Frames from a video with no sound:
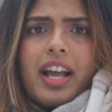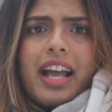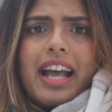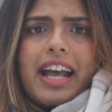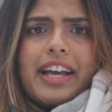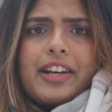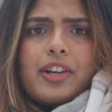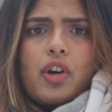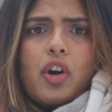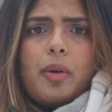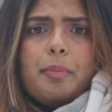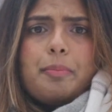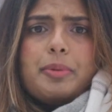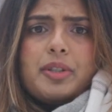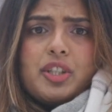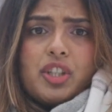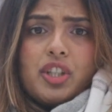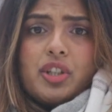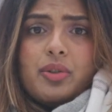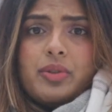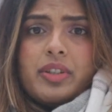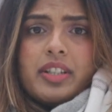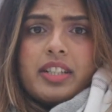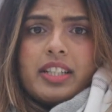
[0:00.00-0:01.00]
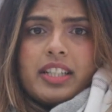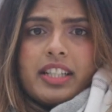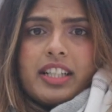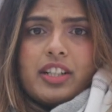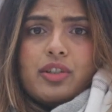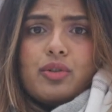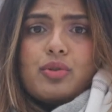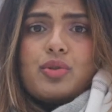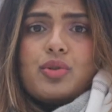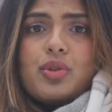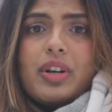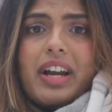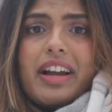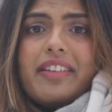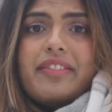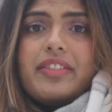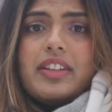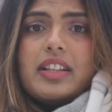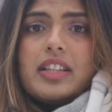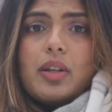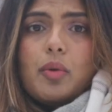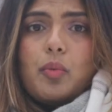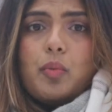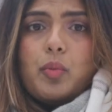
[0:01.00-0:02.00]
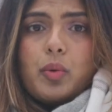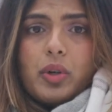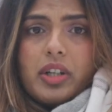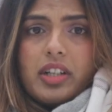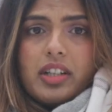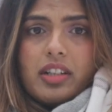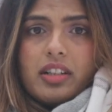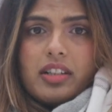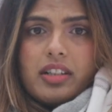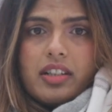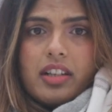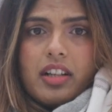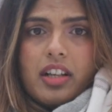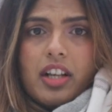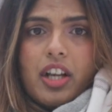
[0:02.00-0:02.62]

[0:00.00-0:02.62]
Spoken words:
and opportunity to travel the world